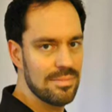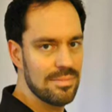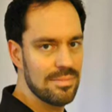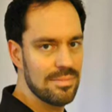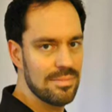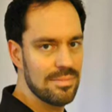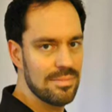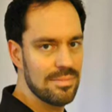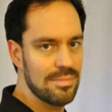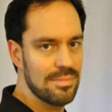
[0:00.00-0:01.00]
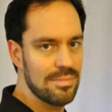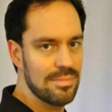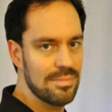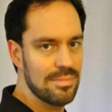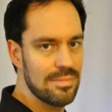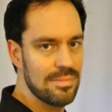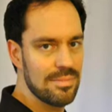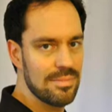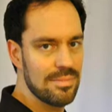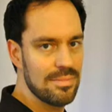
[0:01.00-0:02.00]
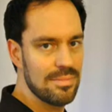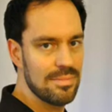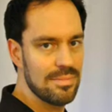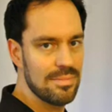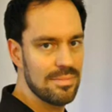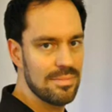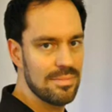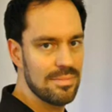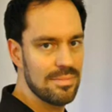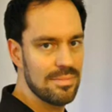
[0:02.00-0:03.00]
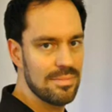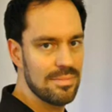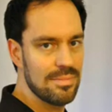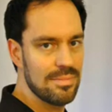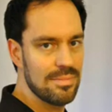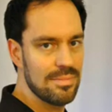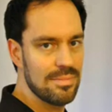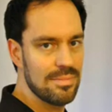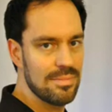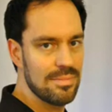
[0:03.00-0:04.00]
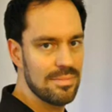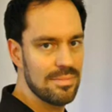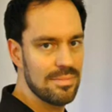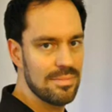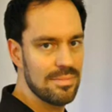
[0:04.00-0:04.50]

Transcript: (no lip movement)